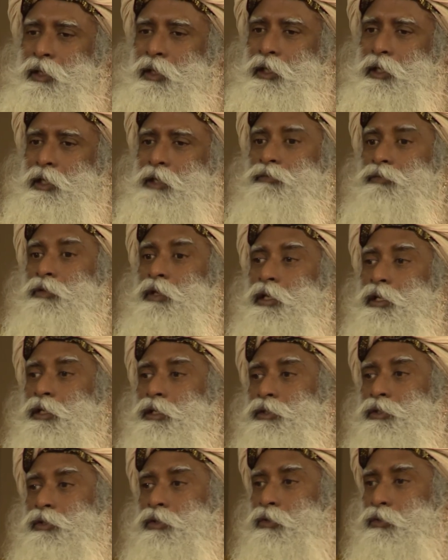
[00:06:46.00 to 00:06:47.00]
If there
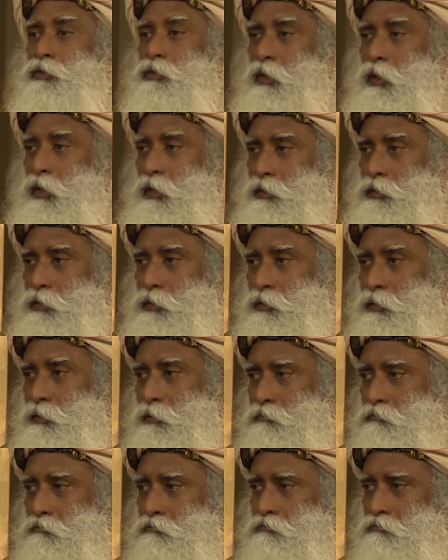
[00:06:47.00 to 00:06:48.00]
is no thought,
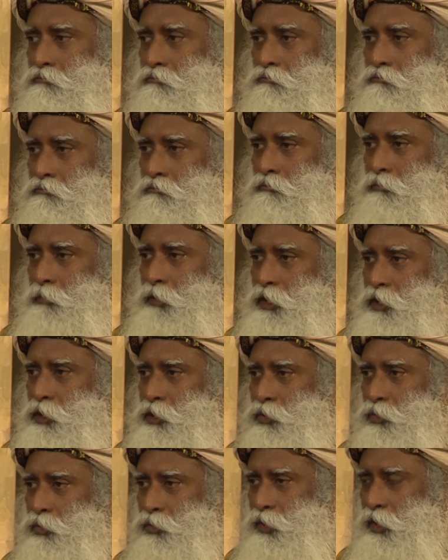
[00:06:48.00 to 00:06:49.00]
there is
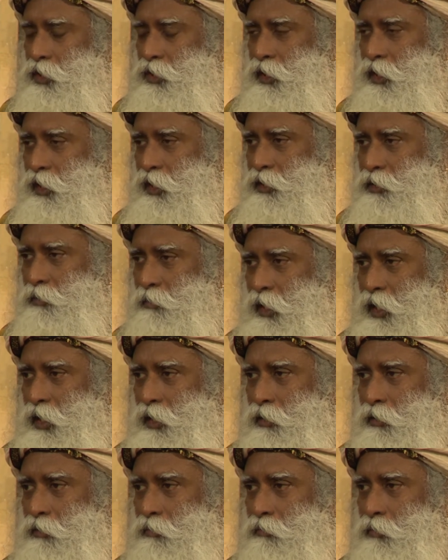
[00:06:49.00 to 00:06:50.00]
no such thing as
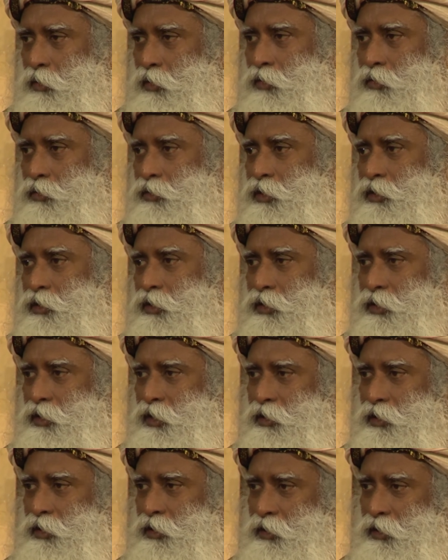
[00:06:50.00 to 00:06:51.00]
mind because it's a
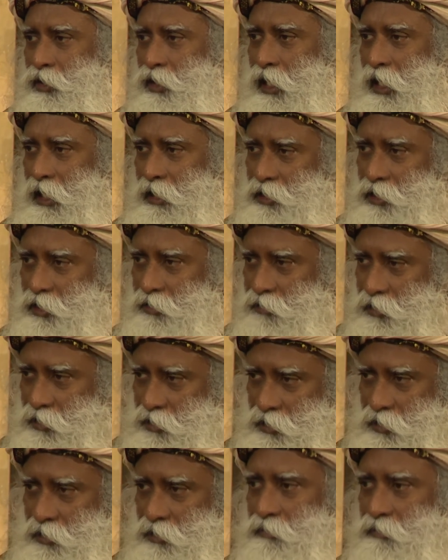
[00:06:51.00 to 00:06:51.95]
certain activity.